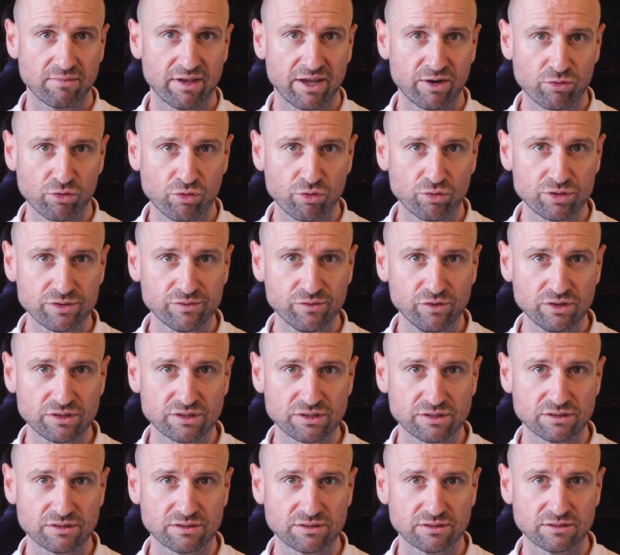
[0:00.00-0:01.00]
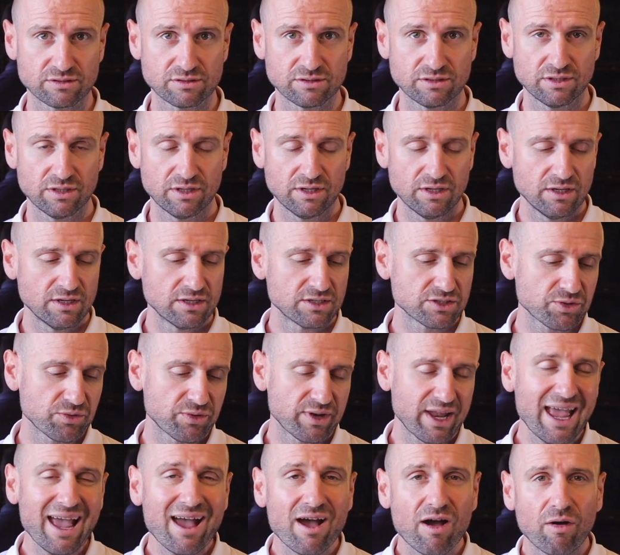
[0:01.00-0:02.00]
and record your voice. So
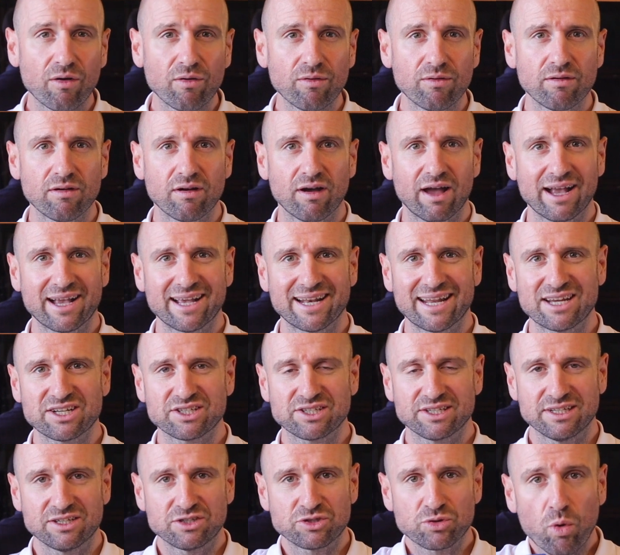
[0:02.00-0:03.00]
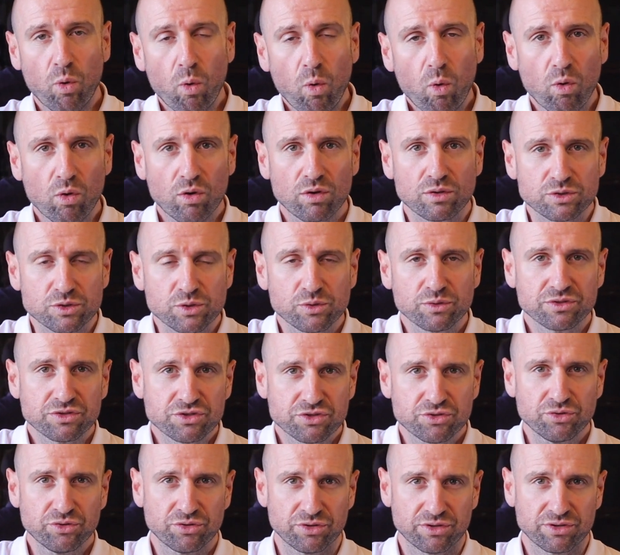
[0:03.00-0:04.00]
now I can actually talk to the
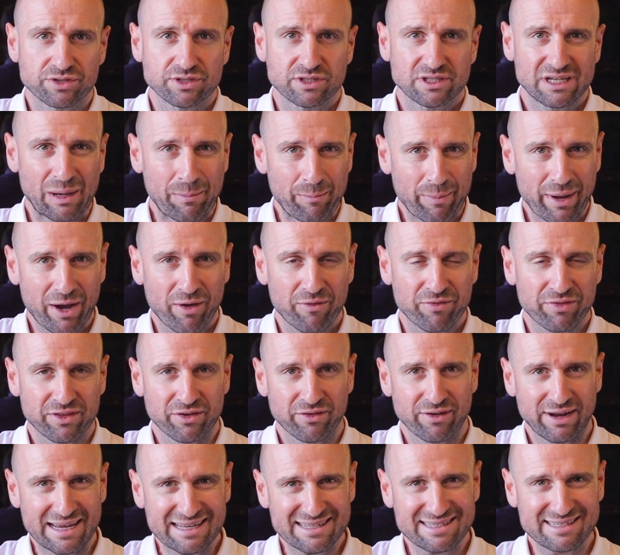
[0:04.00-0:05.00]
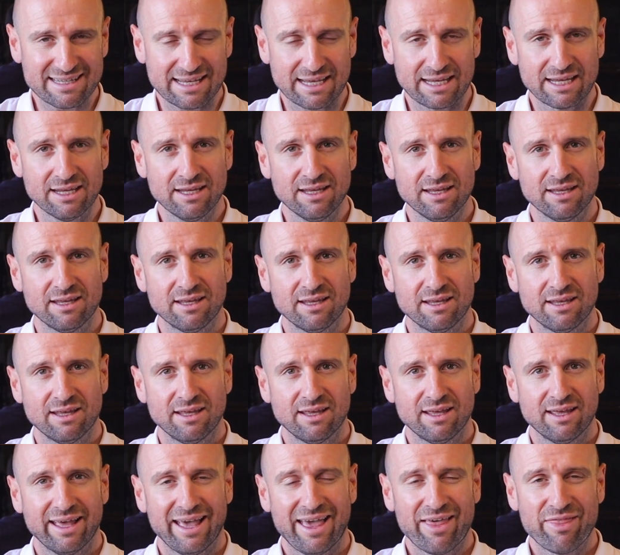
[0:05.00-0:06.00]
student about their essay,
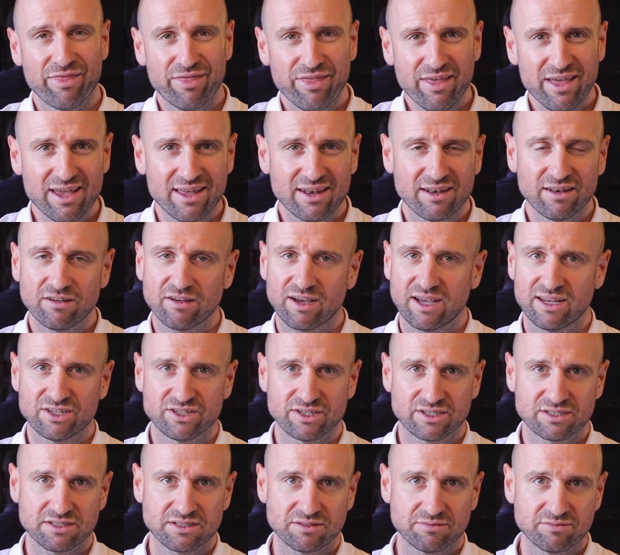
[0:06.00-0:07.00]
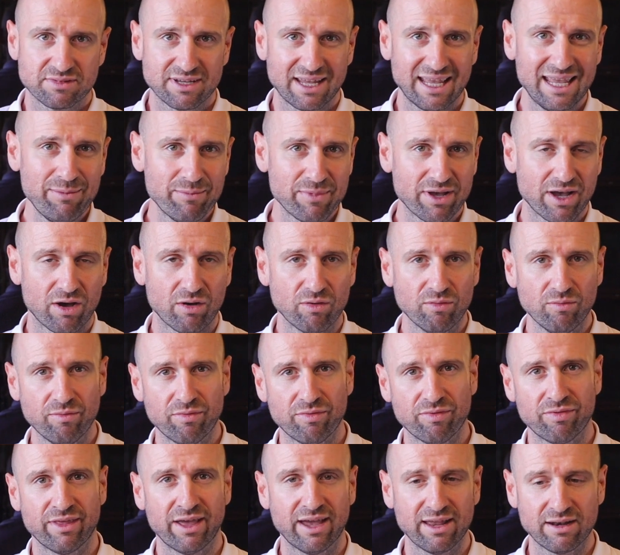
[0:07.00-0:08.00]
and then I just
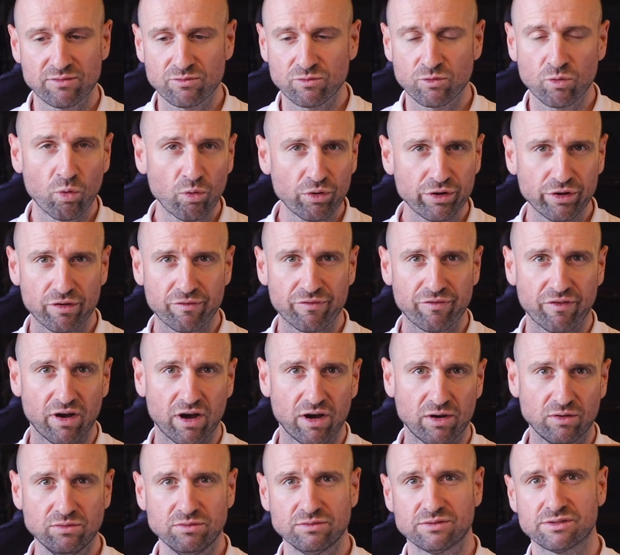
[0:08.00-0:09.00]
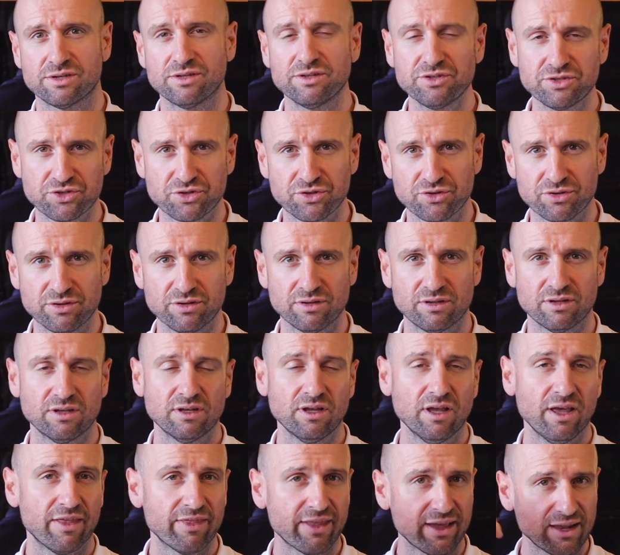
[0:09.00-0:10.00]
email that audio file to the student
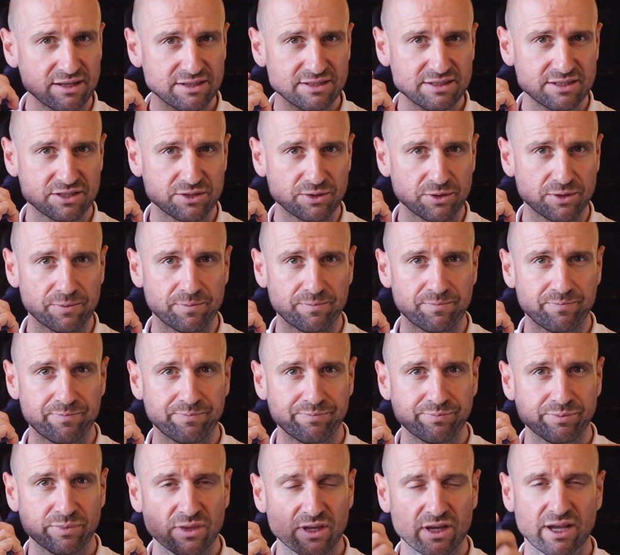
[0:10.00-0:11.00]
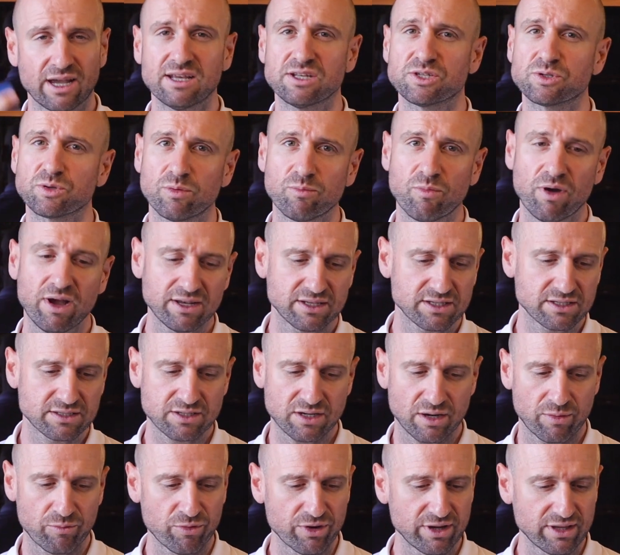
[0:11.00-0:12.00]
and they listen to it. Okay, so
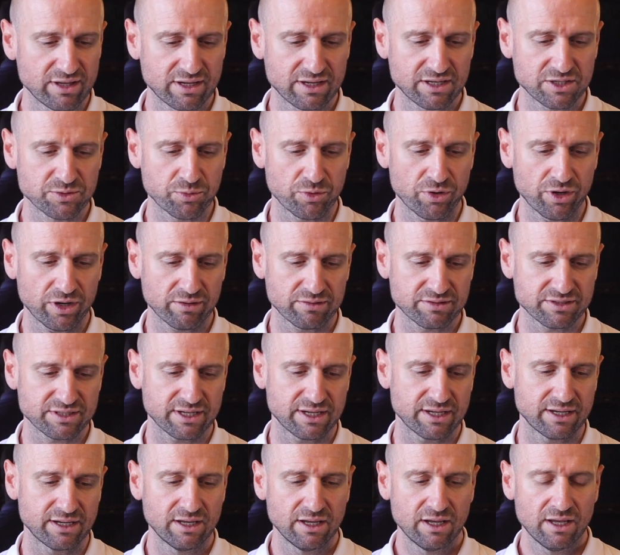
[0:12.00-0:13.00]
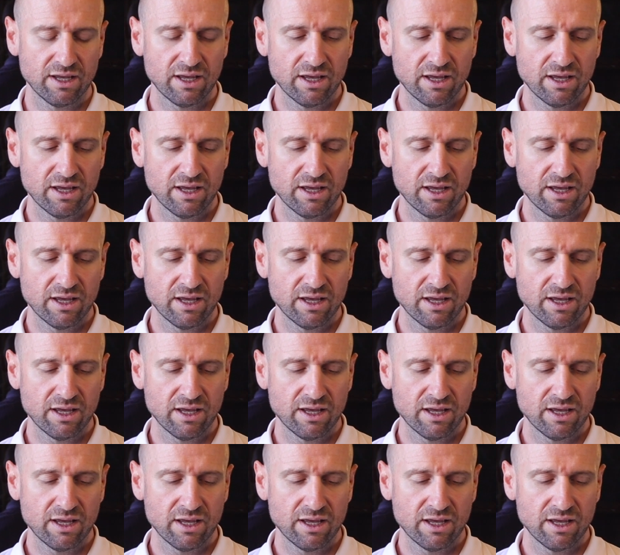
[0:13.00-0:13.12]
I'm reading the kids' work and I'll say,